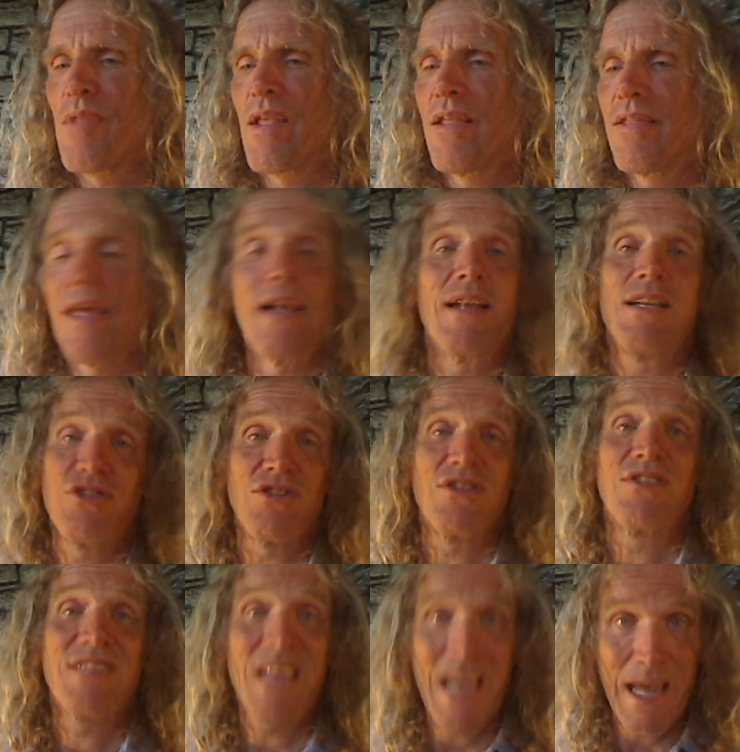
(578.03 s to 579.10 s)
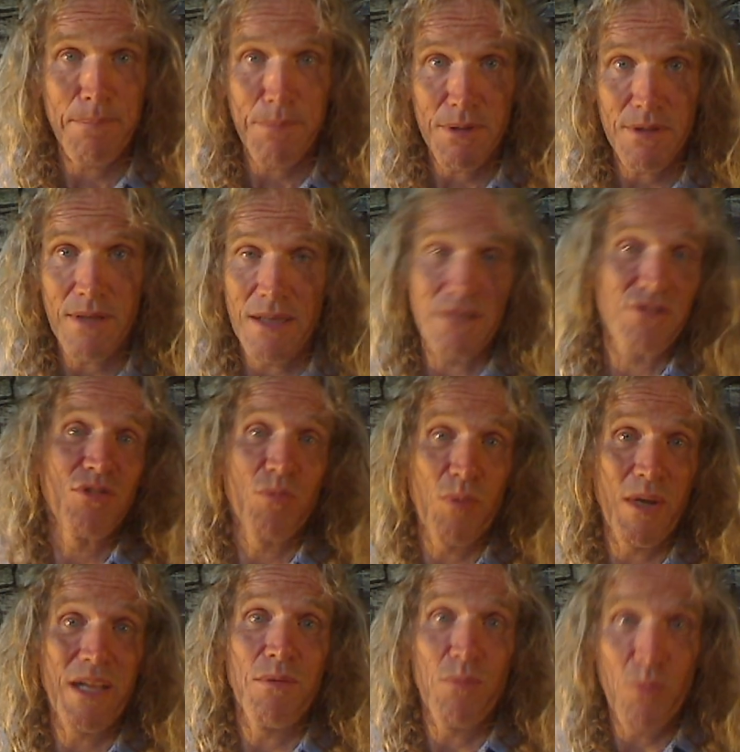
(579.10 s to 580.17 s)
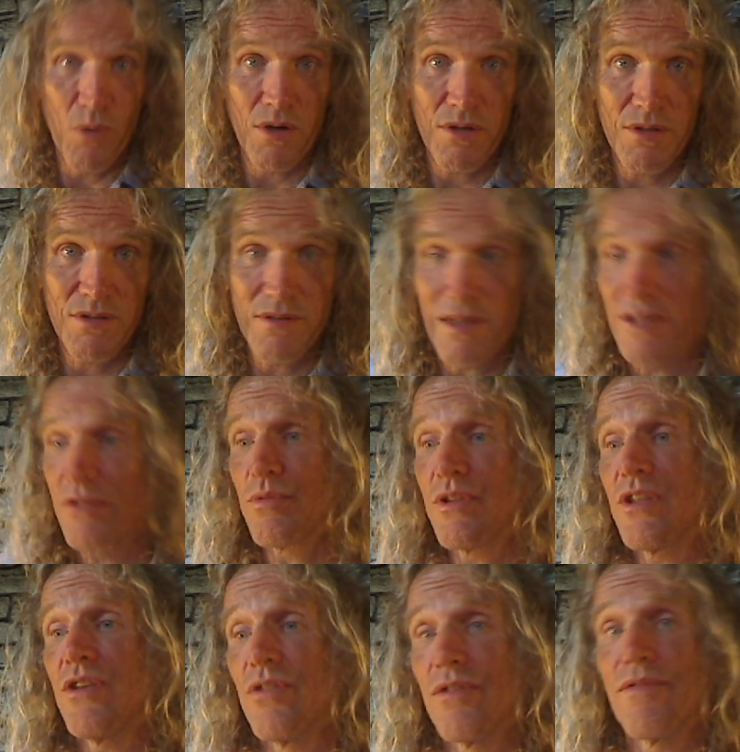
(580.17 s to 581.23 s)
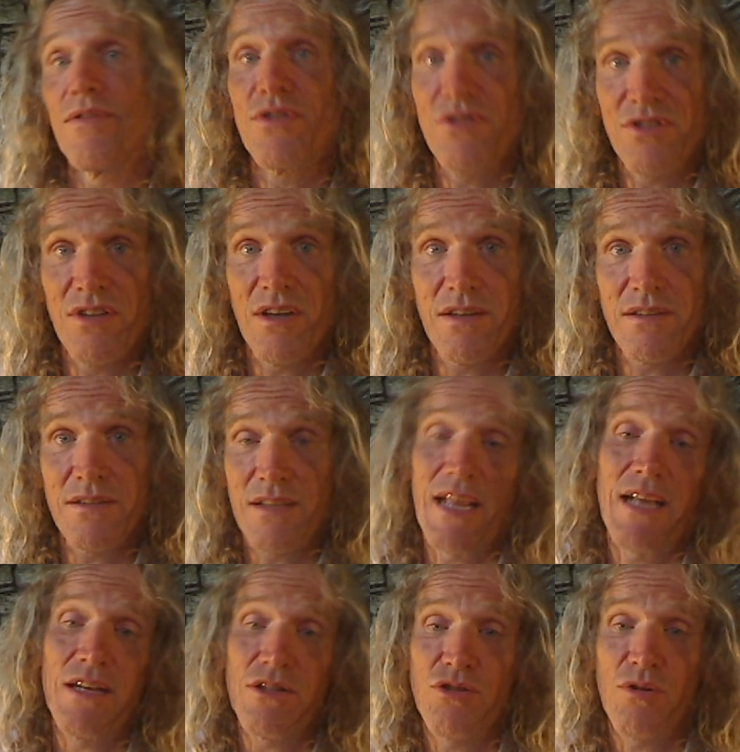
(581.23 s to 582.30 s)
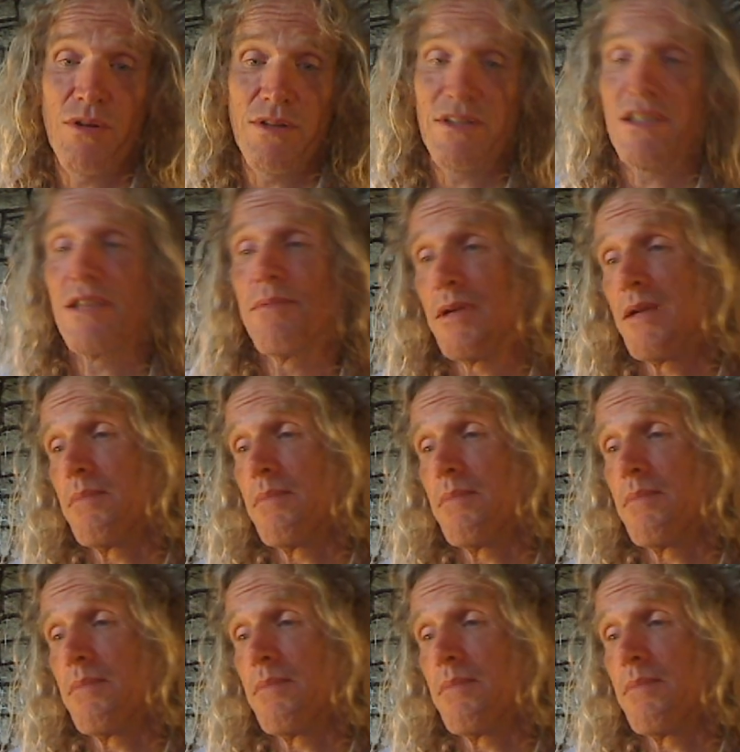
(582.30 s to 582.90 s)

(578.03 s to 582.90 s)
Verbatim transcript: that it just happened. That's the way it works. That's what the universe does. It had a choice. It could be